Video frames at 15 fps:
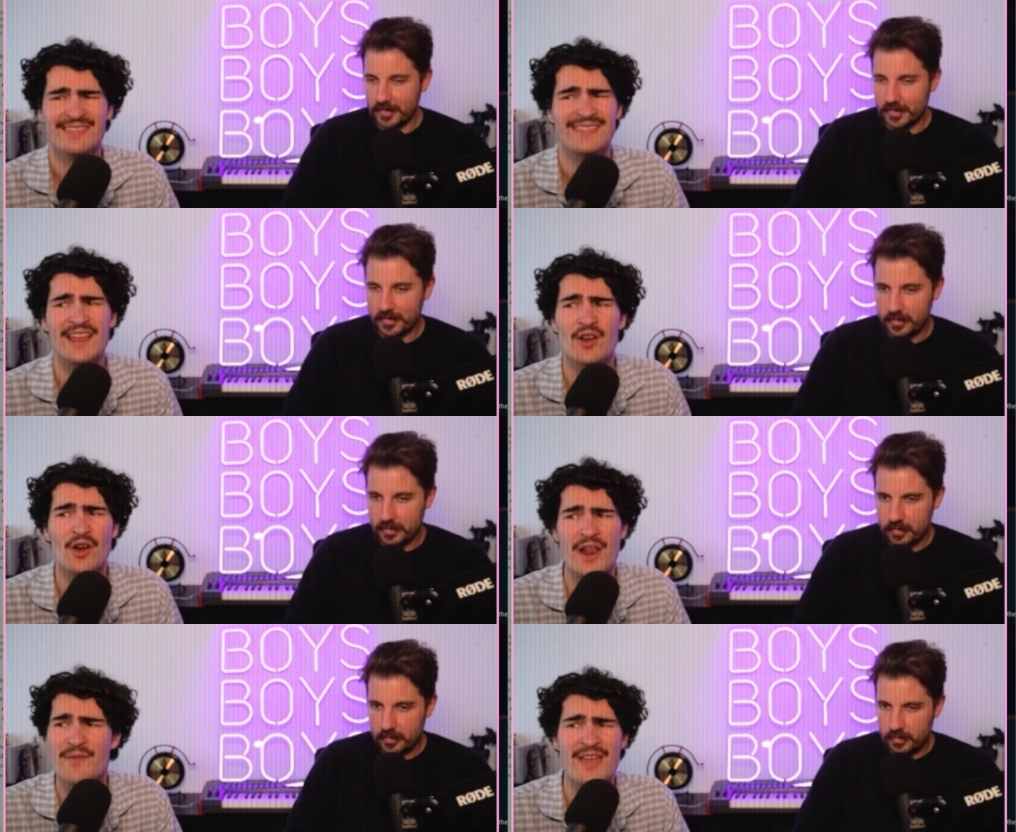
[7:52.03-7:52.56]
Speaker 1: They
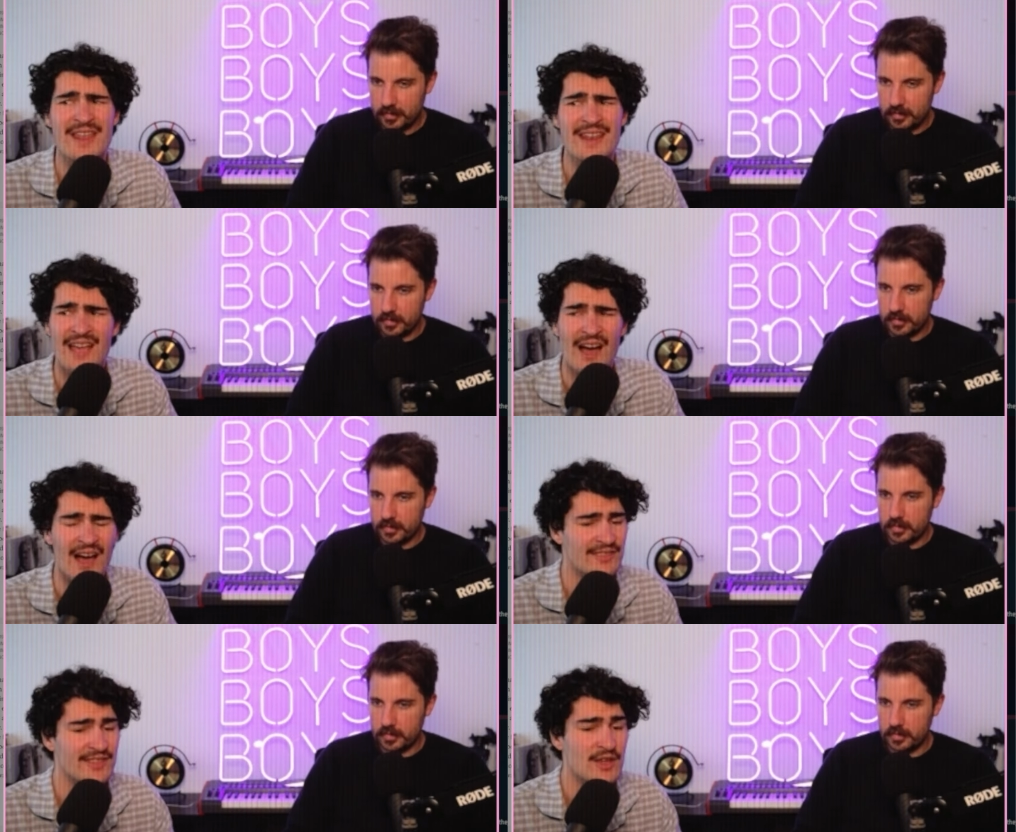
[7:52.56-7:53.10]
don't have
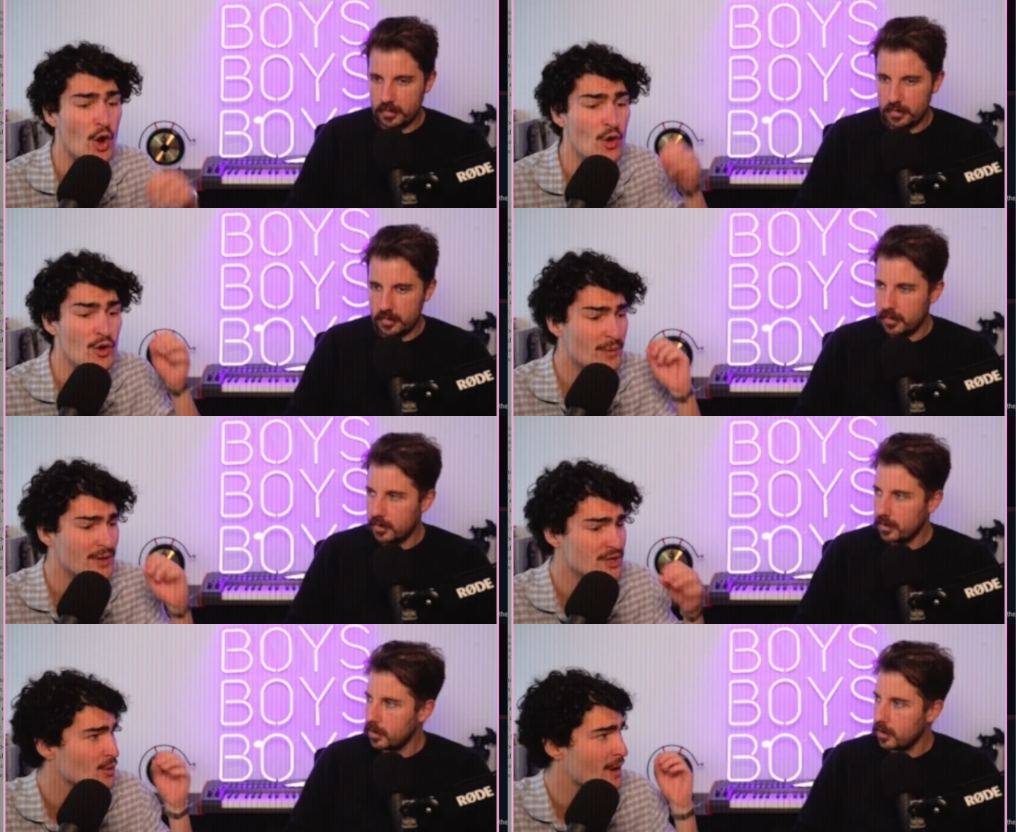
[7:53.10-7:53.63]
any. Uh, the
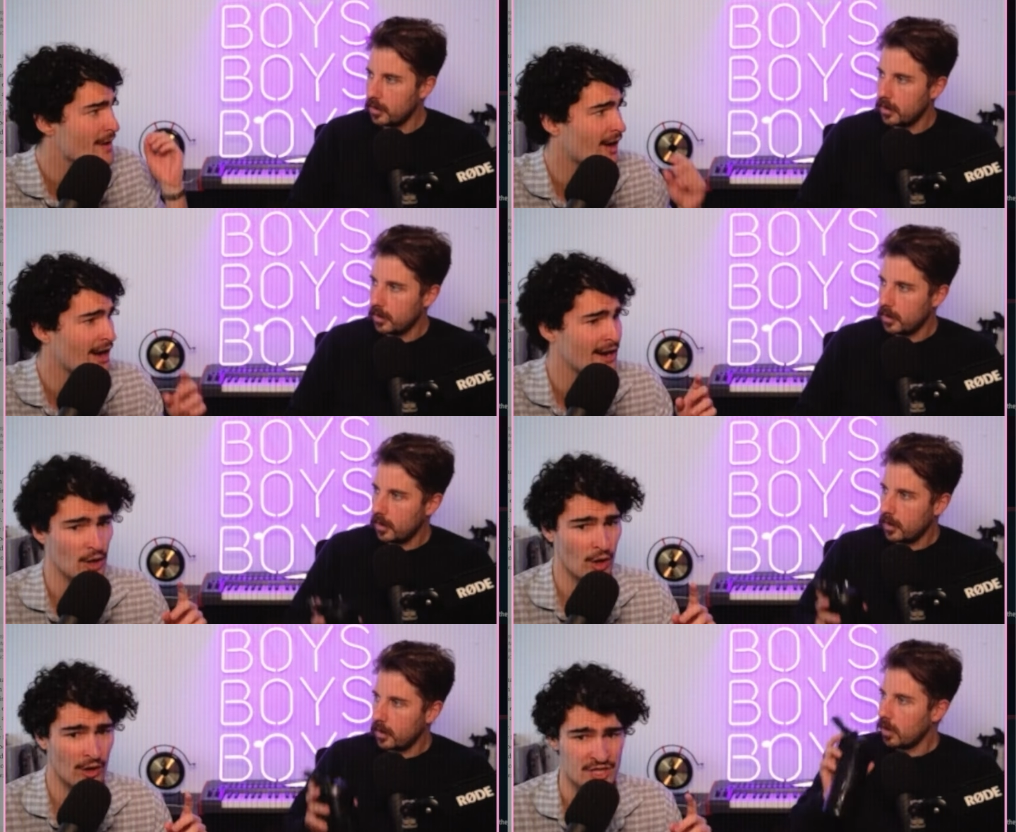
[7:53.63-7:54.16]
only ones who have
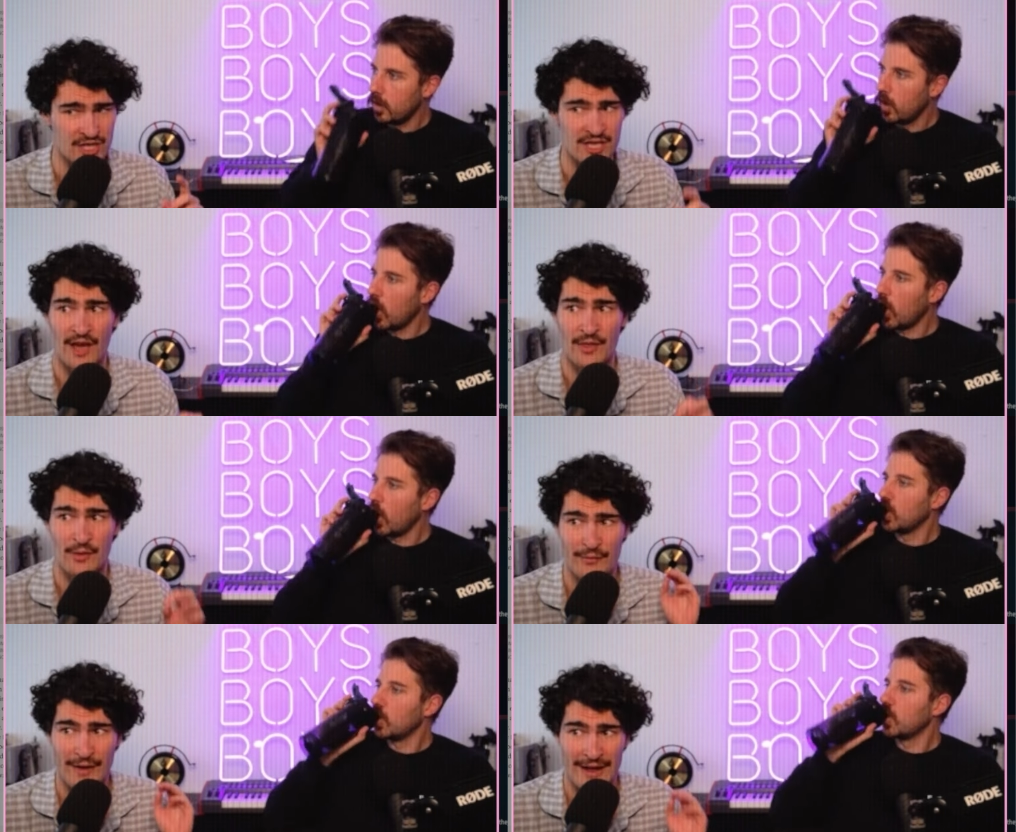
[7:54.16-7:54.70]
ideology
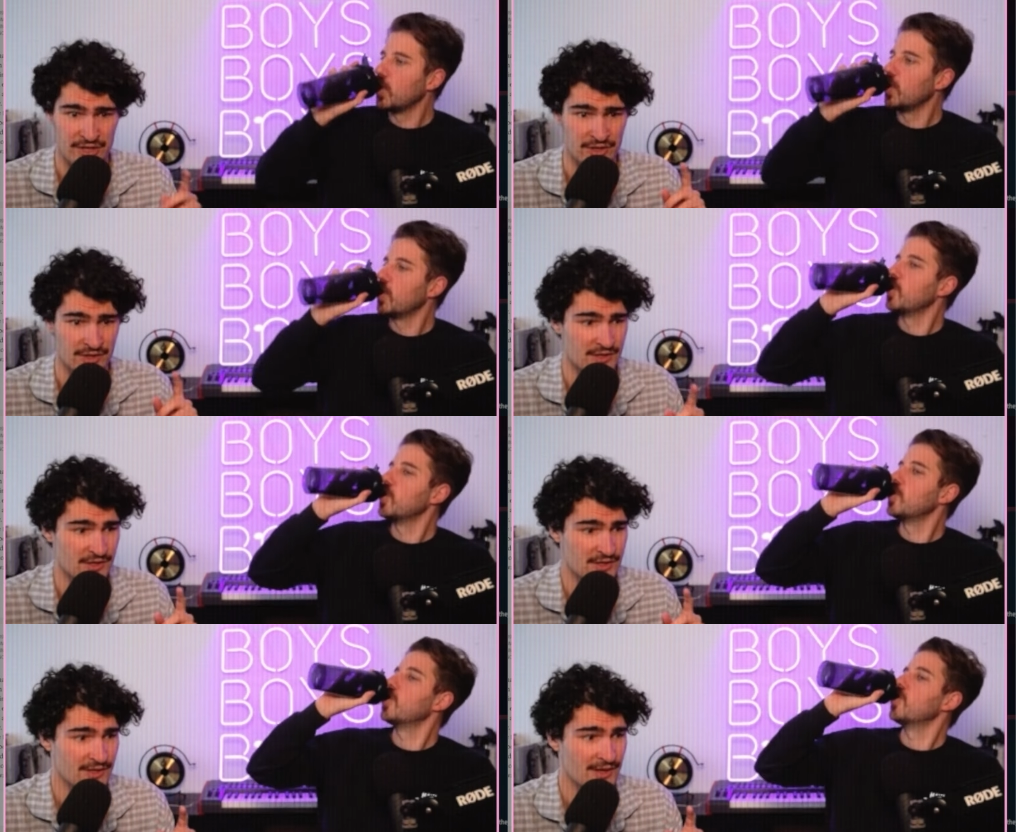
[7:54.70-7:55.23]
are the
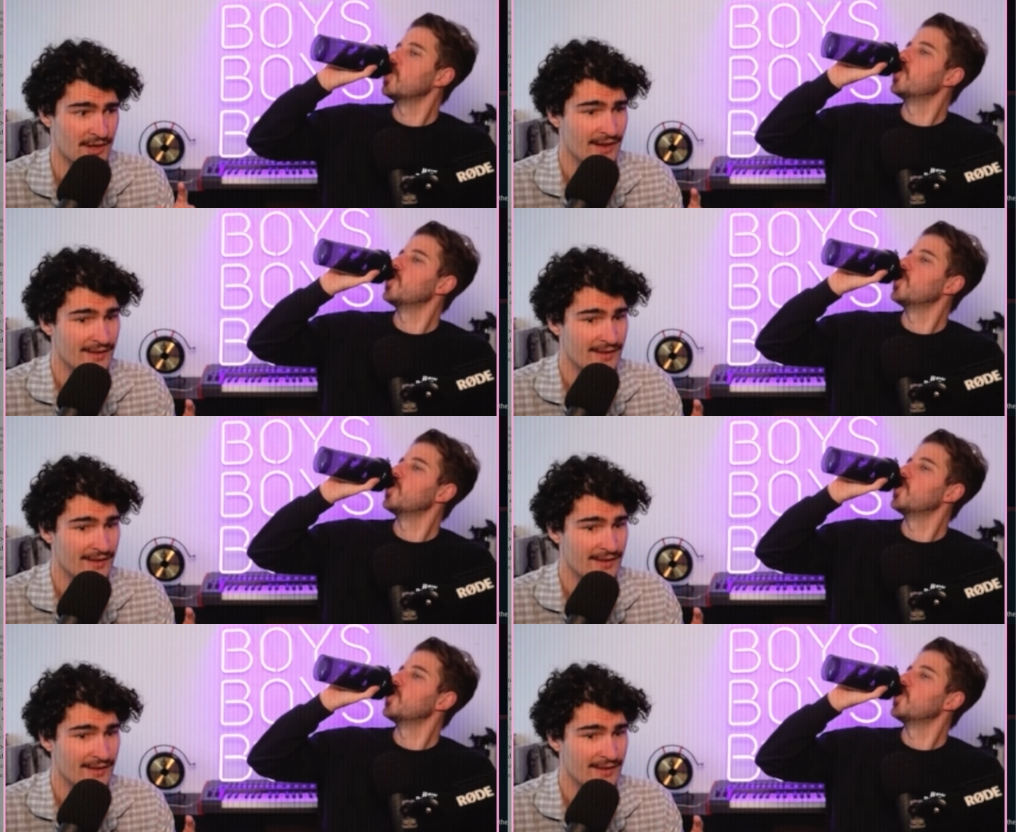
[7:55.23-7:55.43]
fascists.